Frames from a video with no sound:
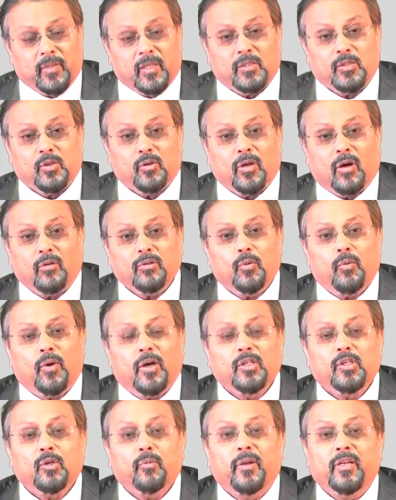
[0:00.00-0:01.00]
So, now the
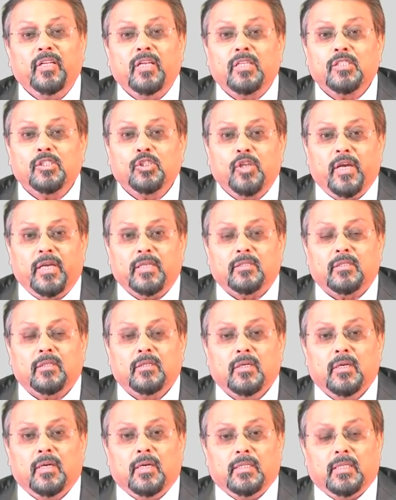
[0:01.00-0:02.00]
one too many has changed.
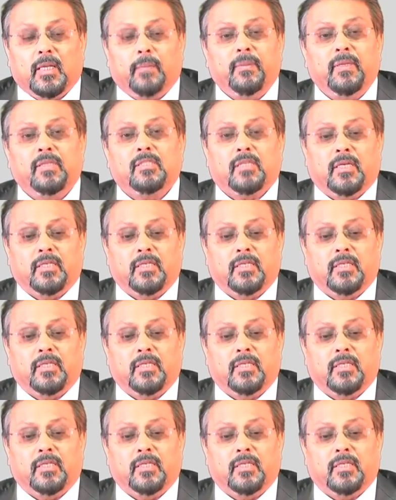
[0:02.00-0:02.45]
That means,